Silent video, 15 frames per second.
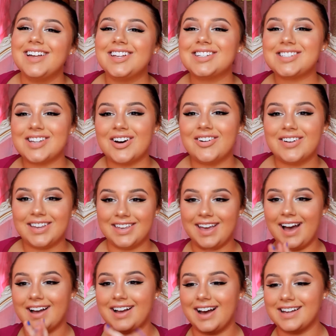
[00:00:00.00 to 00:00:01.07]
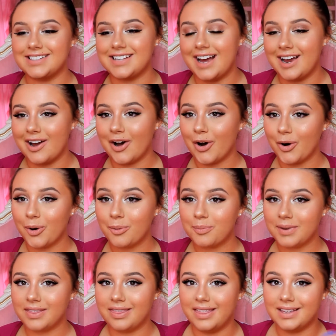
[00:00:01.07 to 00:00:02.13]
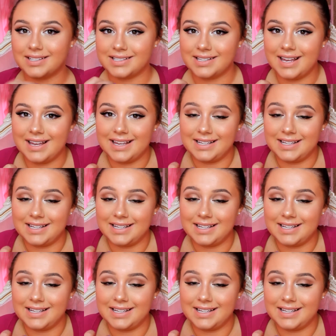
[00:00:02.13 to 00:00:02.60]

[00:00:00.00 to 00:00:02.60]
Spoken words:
So yeah, guys, I hope this